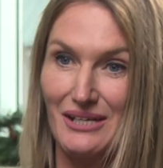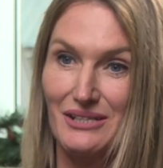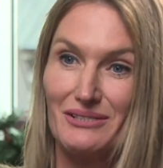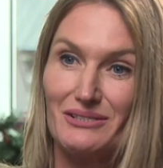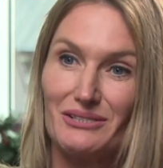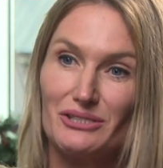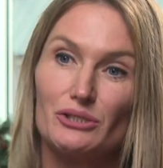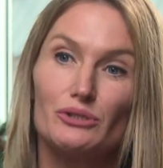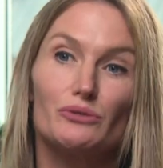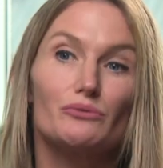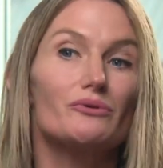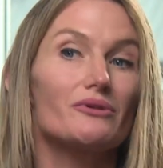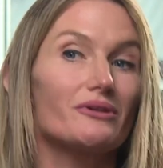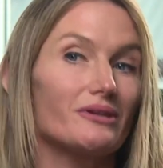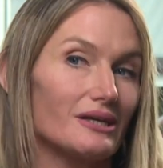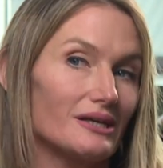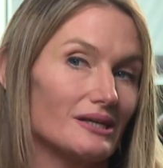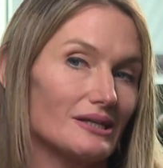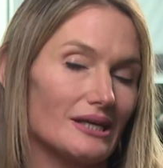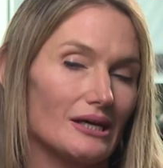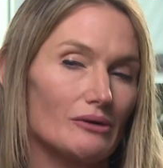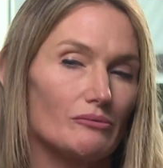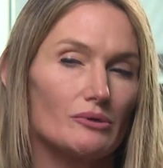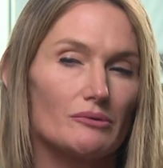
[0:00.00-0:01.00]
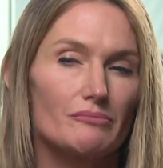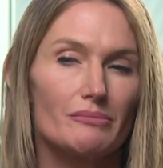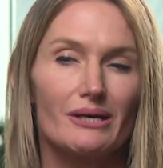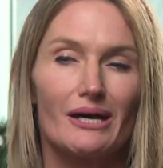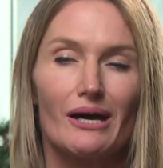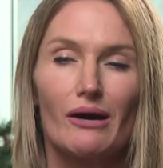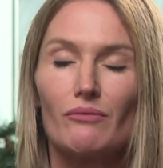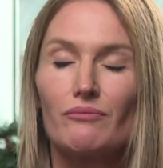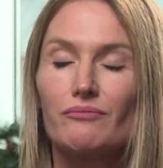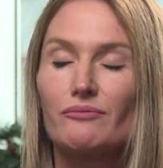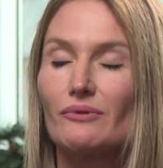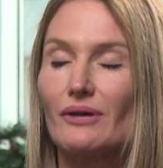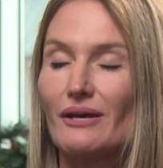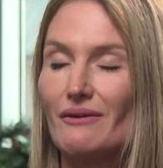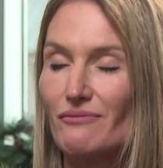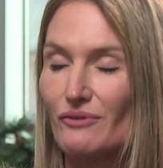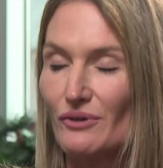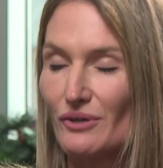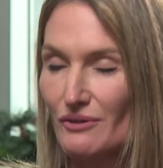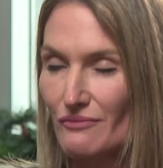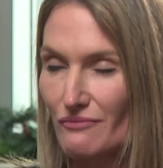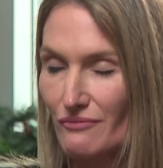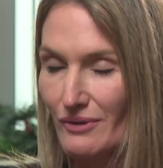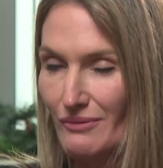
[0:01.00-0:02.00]
Do you think that would be helpful? I've
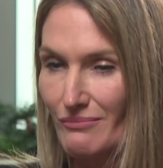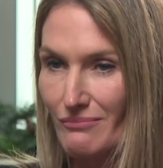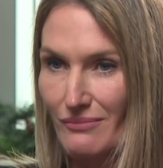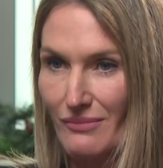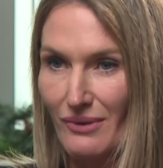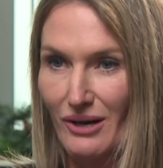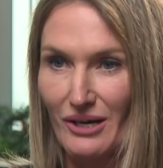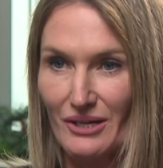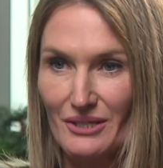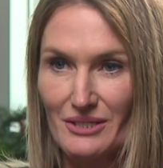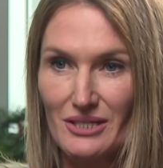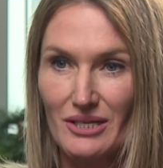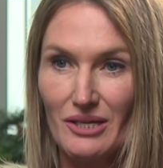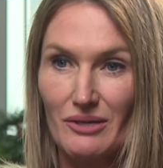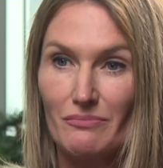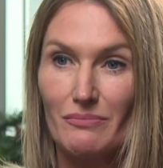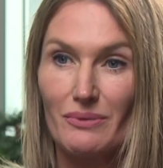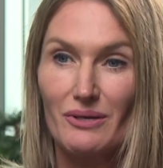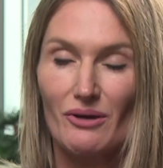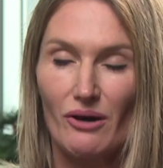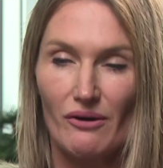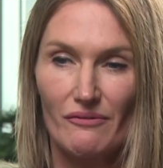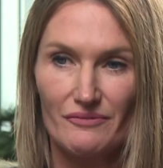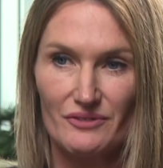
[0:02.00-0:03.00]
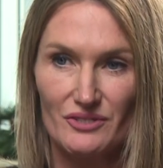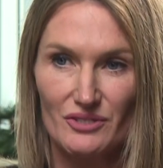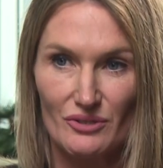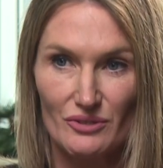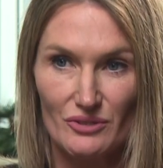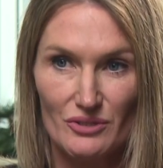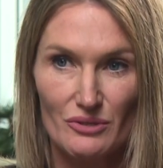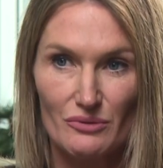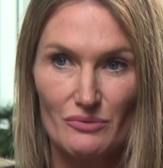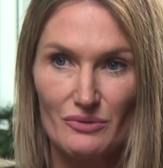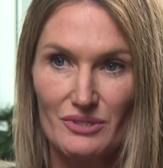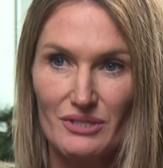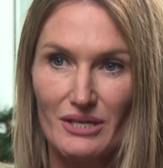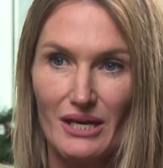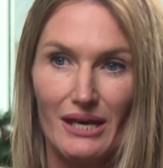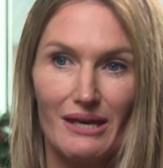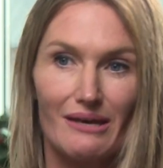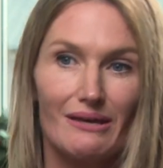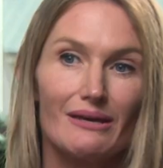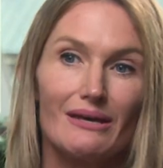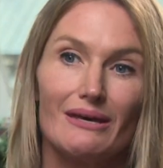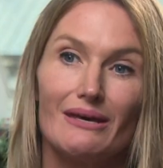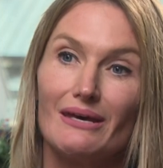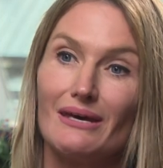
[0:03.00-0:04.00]
heard from RCMP officers who say
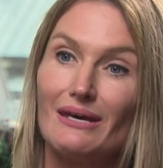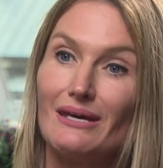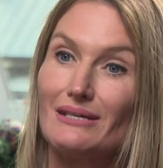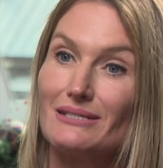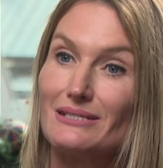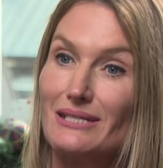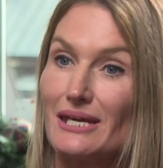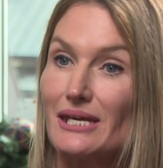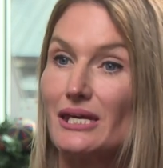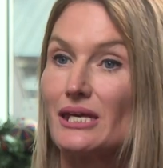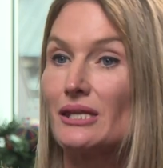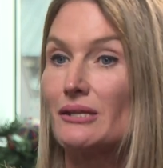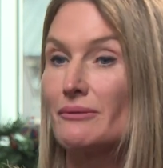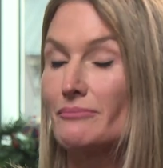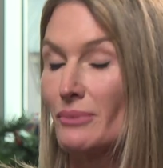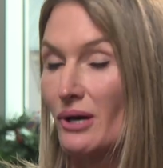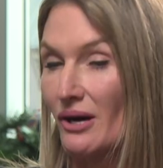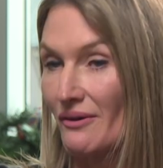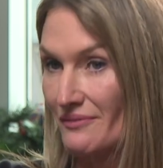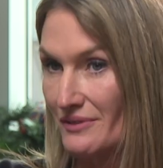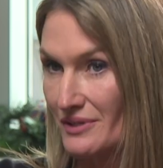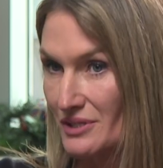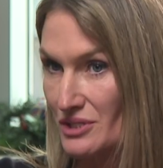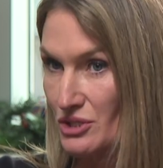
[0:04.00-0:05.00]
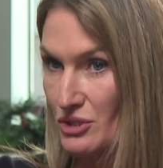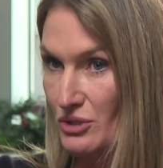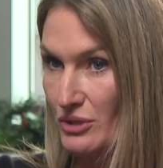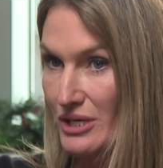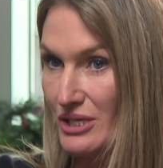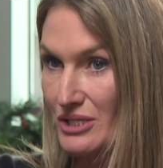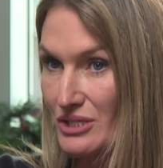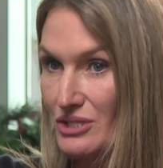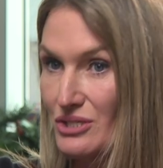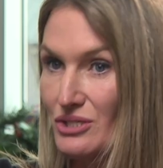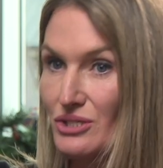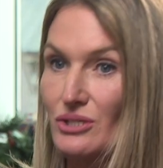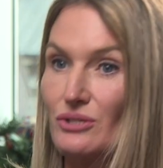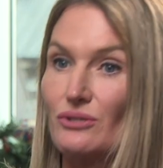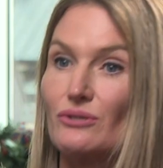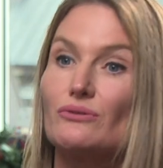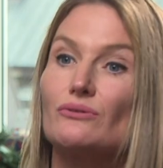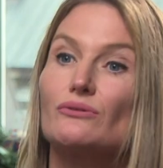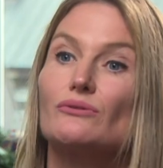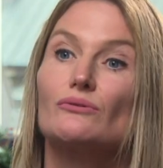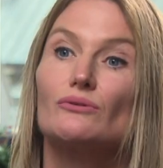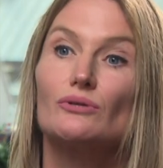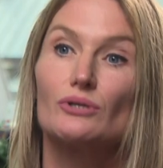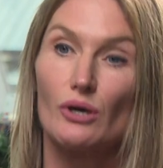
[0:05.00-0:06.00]
taking them off the streets
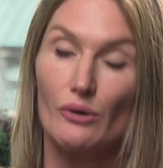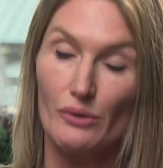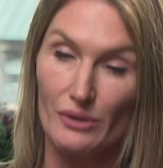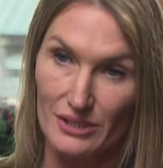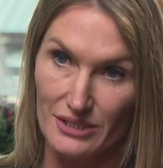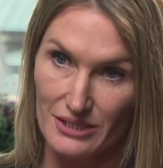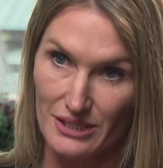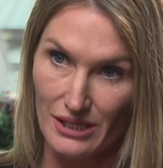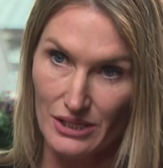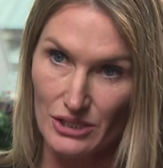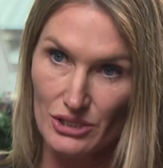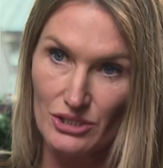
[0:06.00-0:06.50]
to go to St.